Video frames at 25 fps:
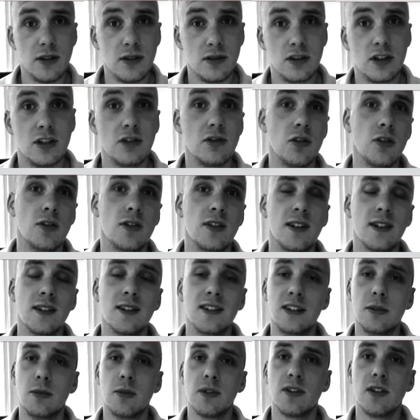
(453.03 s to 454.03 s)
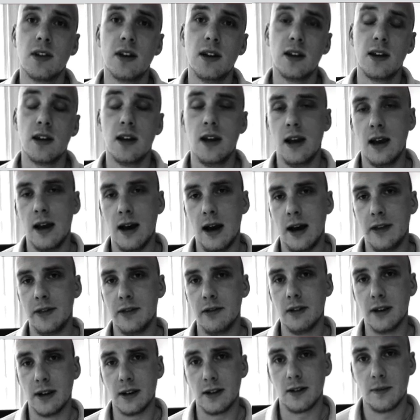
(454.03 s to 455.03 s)
just so you can see what it's like, and the
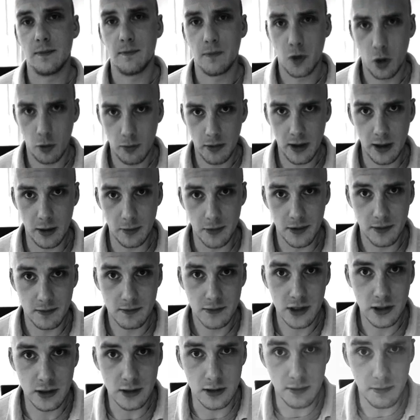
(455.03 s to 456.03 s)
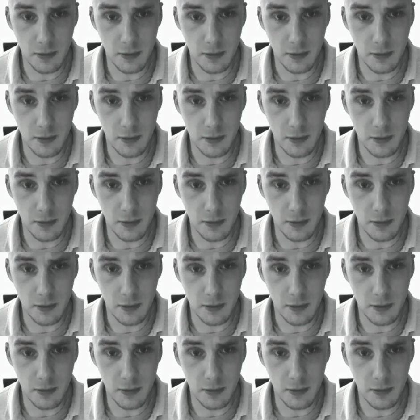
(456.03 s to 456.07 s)
links. Hope that helps. Cheers,